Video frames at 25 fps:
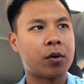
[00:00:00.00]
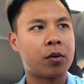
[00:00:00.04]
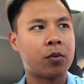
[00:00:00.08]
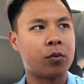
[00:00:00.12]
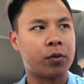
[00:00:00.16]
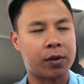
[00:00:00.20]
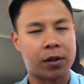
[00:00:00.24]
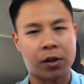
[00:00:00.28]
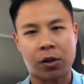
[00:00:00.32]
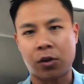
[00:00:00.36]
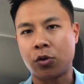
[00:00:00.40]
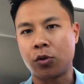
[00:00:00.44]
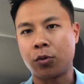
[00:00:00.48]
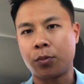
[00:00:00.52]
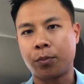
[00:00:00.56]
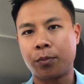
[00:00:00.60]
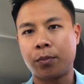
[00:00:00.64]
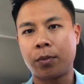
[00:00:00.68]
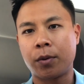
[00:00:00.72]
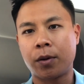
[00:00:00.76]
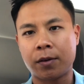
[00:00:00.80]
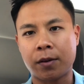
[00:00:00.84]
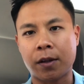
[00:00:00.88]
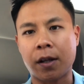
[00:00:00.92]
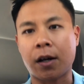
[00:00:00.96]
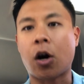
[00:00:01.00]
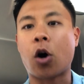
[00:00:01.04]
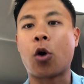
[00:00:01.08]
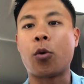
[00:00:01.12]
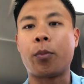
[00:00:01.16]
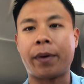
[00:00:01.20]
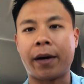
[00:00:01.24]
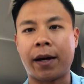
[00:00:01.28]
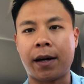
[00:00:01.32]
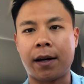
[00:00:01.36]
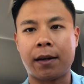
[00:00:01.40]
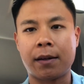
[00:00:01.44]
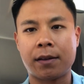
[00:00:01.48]
with the
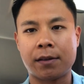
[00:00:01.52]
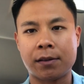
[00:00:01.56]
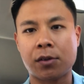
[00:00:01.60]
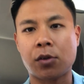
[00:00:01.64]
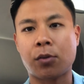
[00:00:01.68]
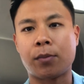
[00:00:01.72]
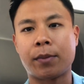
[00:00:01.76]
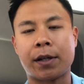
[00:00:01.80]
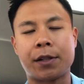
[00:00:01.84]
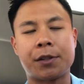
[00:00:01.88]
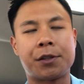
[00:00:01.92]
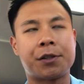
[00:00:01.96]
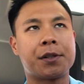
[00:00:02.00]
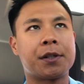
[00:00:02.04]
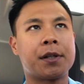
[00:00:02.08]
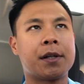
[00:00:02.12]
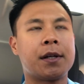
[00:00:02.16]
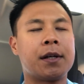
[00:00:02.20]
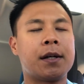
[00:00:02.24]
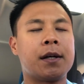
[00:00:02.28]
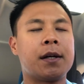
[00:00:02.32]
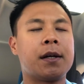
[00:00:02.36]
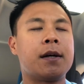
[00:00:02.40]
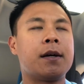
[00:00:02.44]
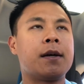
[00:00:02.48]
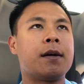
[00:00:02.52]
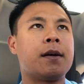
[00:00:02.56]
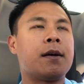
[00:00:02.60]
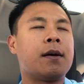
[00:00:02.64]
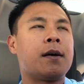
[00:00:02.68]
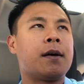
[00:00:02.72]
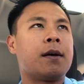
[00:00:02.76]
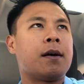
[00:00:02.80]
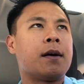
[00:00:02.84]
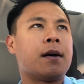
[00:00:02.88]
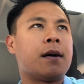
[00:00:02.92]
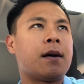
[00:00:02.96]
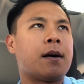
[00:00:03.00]
copay so much.
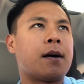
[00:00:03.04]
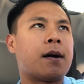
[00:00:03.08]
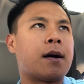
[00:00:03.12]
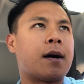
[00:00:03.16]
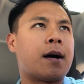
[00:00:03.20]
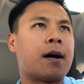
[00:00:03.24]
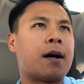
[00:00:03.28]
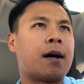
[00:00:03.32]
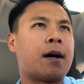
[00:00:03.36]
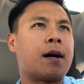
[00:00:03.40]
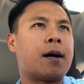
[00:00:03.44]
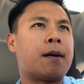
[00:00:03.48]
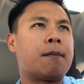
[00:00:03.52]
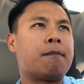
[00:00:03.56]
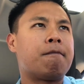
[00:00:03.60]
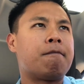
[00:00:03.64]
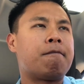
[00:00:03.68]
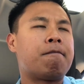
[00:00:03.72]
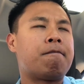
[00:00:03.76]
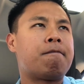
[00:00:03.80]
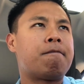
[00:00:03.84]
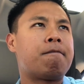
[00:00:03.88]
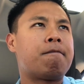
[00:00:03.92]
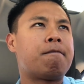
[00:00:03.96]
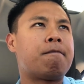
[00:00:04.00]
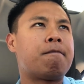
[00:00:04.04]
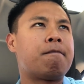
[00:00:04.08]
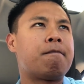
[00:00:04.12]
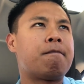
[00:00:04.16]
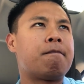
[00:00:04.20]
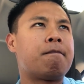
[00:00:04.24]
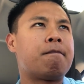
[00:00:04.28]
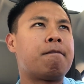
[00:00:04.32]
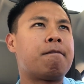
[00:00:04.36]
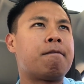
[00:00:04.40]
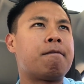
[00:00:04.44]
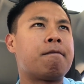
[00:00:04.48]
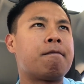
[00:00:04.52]
What
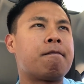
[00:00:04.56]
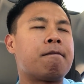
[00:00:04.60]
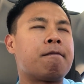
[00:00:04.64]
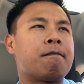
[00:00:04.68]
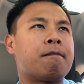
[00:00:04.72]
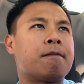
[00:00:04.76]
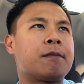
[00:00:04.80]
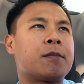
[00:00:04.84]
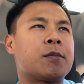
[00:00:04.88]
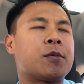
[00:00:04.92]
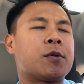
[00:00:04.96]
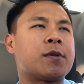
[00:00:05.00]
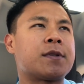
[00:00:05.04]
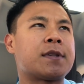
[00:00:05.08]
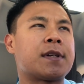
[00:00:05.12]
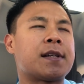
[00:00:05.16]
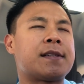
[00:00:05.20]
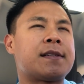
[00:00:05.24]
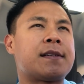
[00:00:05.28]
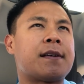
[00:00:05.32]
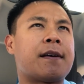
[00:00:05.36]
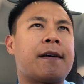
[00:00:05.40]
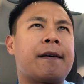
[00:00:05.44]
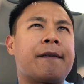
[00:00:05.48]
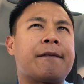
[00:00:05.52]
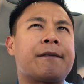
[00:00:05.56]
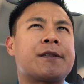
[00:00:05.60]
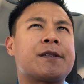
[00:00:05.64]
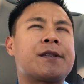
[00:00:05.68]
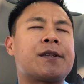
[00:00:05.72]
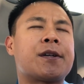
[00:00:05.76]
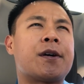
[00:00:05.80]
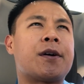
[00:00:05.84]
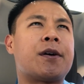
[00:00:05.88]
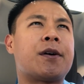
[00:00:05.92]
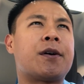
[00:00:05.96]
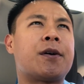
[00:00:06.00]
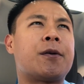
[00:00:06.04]
was I saying?
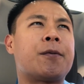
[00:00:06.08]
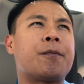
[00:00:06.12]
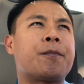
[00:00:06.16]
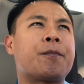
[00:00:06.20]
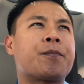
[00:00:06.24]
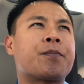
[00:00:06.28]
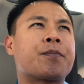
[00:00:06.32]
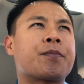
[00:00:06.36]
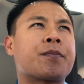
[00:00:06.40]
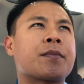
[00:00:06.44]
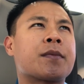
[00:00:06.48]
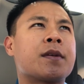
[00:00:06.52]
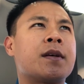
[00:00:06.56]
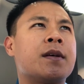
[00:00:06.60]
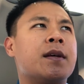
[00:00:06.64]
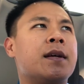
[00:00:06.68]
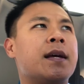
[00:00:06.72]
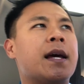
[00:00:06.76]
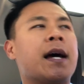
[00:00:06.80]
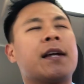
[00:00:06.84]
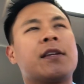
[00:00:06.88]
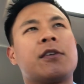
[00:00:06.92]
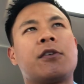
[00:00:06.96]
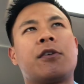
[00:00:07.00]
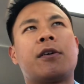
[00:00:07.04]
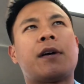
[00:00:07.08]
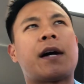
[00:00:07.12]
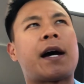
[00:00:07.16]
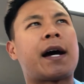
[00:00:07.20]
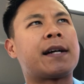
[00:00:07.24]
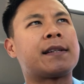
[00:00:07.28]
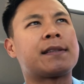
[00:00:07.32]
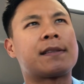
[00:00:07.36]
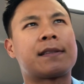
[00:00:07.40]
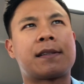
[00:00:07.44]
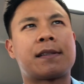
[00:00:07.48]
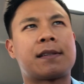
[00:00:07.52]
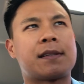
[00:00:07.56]
So yeah, they'll
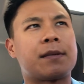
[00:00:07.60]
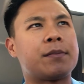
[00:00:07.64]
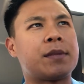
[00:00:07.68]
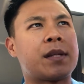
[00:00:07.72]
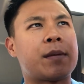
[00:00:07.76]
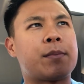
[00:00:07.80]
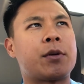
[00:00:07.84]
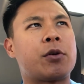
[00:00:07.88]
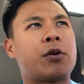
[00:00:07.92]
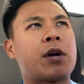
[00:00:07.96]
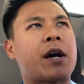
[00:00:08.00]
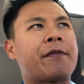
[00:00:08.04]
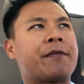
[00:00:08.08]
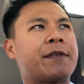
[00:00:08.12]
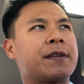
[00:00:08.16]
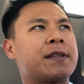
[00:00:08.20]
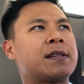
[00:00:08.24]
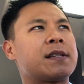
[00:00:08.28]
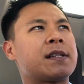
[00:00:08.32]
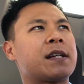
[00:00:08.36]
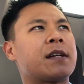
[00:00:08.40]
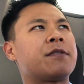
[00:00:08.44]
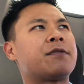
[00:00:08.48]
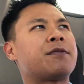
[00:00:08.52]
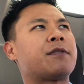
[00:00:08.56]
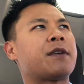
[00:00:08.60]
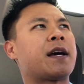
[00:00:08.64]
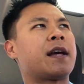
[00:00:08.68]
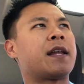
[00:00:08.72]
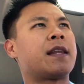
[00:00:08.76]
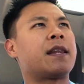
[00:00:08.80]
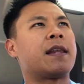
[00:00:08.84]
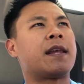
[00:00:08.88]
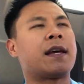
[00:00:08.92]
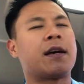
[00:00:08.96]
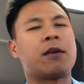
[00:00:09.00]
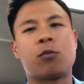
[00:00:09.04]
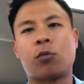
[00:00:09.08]
ask some demographic stuff,
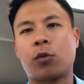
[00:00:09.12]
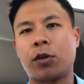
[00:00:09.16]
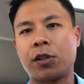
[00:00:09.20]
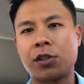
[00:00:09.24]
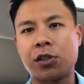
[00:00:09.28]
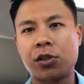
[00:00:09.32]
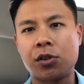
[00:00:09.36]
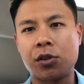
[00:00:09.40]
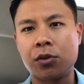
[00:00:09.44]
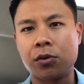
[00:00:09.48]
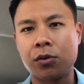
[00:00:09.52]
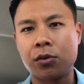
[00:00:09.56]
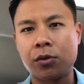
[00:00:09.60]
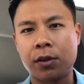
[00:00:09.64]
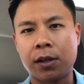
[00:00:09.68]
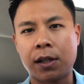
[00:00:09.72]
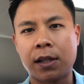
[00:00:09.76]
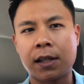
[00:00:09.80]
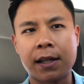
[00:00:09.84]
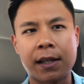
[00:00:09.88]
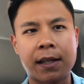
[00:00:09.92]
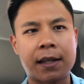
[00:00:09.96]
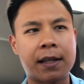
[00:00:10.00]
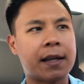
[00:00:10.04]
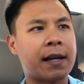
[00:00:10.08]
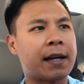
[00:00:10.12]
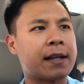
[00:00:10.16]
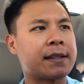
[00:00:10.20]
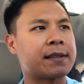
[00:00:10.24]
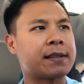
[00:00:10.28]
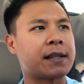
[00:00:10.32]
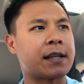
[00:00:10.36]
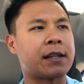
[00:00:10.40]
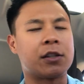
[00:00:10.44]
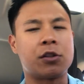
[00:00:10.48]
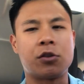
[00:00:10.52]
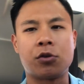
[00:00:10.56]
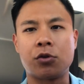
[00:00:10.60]
and then once you click yes
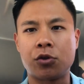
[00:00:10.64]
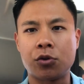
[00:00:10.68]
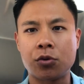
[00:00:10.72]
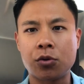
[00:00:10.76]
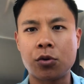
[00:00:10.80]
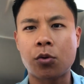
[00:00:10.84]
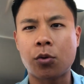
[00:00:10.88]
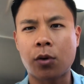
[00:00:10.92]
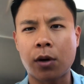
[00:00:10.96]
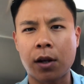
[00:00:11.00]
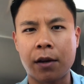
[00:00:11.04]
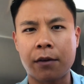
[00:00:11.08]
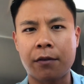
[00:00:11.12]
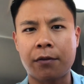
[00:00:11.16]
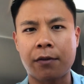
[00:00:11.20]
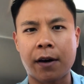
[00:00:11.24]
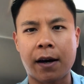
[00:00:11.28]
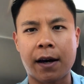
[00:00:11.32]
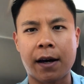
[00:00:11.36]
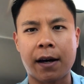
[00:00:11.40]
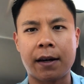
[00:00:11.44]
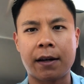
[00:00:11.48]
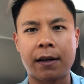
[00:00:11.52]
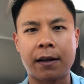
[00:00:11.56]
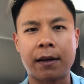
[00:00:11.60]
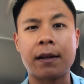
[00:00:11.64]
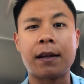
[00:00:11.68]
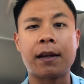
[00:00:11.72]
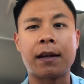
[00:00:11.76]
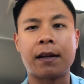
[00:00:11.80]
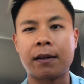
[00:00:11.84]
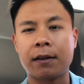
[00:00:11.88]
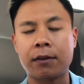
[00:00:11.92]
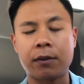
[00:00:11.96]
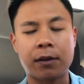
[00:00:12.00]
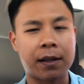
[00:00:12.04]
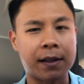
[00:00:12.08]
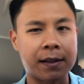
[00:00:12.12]
and you do qualify, and
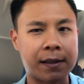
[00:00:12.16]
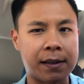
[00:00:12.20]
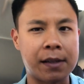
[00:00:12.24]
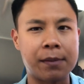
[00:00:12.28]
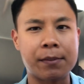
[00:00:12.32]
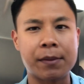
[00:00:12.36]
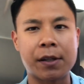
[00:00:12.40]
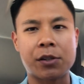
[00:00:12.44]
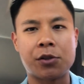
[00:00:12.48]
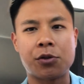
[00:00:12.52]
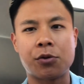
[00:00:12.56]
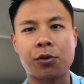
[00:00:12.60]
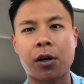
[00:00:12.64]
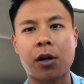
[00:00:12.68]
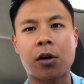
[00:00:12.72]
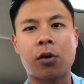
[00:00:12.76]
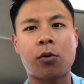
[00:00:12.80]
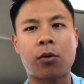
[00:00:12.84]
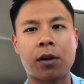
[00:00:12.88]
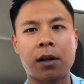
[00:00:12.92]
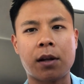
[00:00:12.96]
they deem that you are